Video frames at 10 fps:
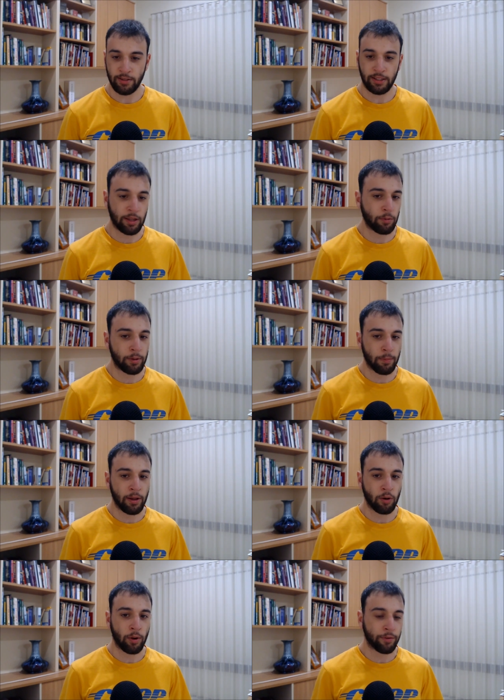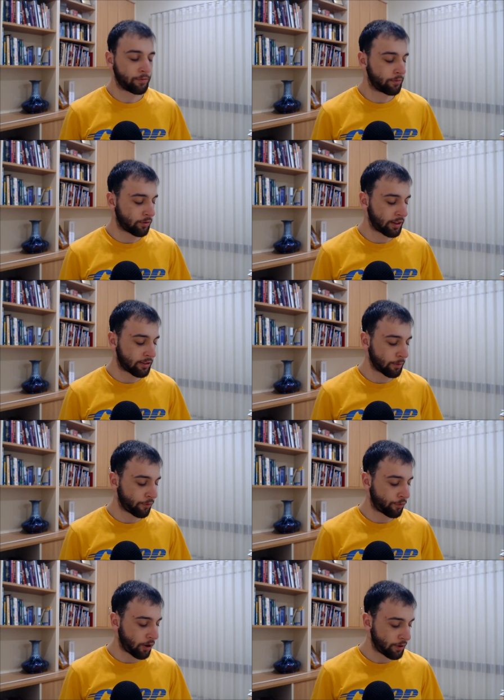I think that would be a better one. So that's number
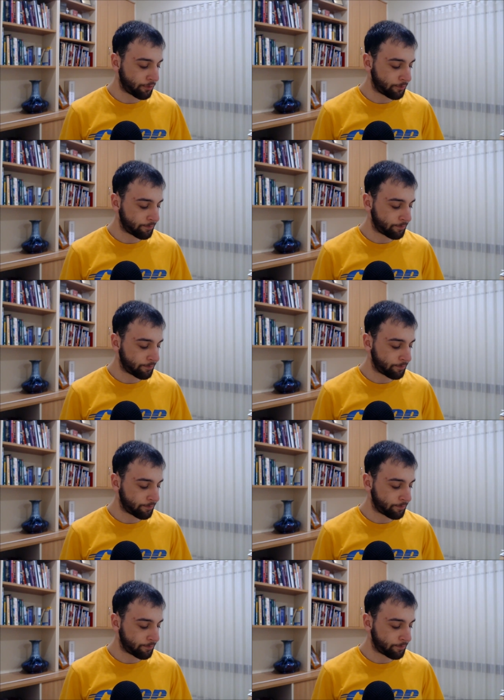5.